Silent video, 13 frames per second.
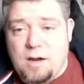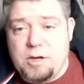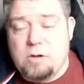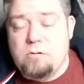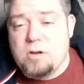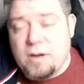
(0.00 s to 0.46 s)
I
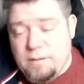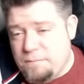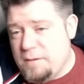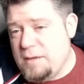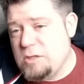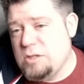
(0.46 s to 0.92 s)
know
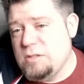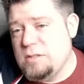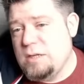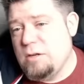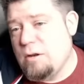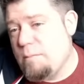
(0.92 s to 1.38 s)
Ninth Age
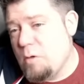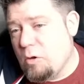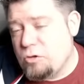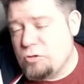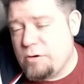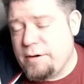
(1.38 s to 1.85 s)
continued. I'm
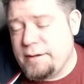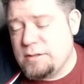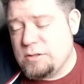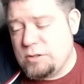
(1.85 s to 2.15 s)
not trying